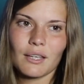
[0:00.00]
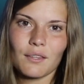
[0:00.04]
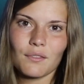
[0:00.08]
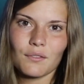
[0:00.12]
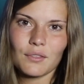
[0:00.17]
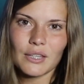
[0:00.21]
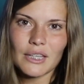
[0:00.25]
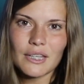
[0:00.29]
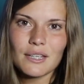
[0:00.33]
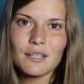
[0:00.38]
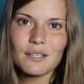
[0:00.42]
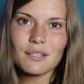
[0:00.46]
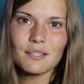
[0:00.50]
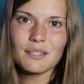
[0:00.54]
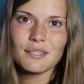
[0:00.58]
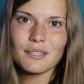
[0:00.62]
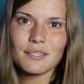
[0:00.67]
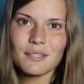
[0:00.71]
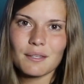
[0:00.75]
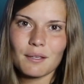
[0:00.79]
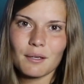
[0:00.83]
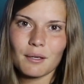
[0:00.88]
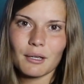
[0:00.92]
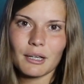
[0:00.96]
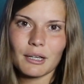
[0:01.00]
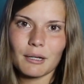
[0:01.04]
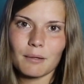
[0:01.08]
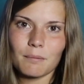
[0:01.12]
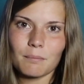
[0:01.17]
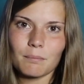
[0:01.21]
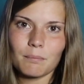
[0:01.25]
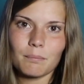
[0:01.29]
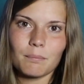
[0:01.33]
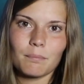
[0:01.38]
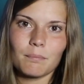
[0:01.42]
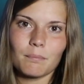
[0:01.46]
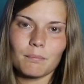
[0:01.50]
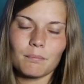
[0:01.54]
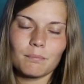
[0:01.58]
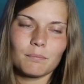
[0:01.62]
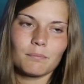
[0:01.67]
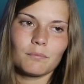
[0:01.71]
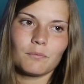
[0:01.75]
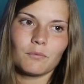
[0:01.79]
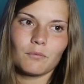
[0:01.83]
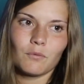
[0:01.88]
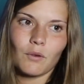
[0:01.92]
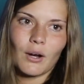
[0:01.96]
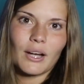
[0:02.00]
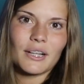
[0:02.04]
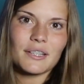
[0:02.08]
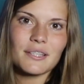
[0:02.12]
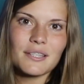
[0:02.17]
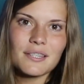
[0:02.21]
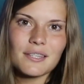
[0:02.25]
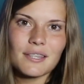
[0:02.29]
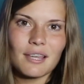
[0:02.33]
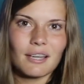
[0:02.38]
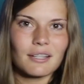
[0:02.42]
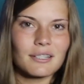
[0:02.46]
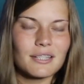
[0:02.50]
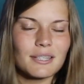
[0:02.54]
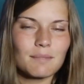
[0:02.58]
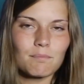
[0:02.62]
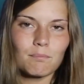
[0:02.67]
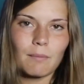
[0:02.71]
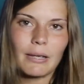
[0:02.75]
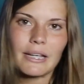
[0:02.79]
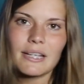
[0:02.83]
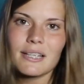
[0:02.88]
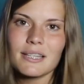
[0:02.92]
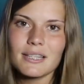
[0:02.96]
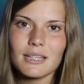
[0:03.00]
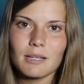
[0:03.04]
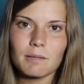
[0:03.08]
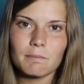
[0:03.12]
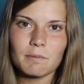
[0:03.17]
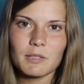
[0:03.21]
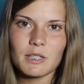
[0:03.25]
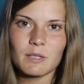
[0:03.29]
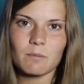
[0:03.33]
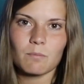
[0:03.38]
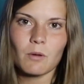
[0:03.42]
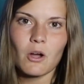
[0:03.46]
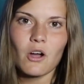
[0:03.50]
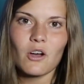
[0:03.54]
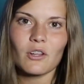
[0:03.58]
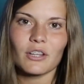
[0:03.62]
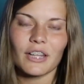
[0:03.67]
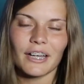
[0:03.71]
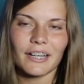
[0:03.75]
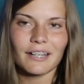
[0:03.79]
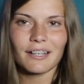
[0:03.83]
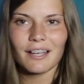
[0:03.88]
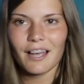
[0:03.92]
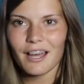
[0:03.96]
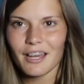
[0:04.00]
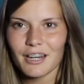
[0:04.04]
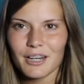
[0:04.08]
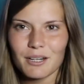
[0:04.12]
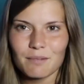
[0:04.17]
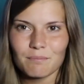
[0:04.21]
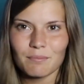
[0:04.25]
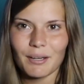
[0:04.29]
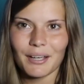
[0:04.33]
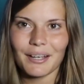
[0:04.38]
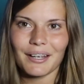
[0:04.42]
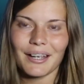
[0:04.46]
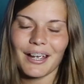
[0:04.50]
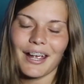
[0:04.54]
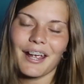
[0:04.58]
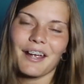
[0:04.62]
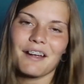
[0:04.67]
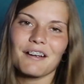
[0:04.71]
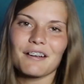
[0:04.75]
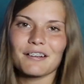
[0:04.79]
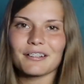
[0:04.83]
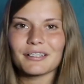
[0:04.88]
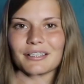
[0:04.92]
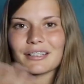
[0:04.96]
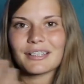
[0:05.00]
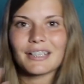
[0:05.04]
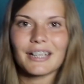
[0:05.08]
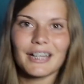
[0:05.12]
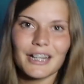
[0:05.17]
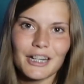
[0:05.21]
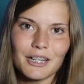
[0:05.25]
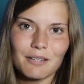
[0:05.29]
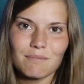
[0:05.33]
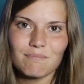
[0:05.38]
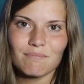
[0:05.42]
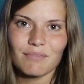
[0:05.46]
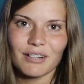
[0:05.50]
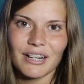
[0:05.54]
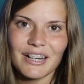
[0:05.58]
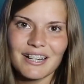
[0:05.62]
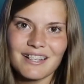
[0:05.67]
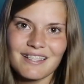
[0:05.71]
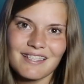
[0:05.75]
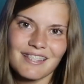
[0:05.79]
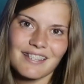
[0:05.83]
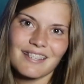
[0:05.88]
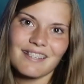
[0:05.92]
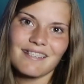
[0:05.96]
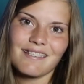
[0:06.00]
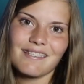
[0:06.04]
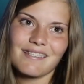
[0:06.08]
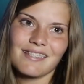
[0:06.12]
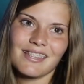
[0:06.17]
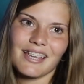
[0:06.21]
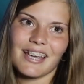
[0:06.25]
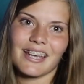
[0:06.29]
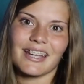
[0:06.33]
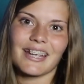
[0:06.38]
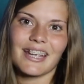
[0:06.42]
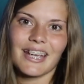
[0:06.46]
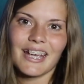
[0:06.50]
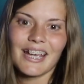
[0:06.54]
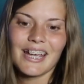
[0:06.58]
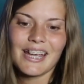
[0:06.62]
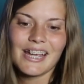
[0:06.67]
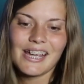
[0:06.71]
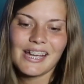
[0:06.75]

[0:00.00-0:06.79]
these ones that may seem small, like cutting my hair and getting braces, like,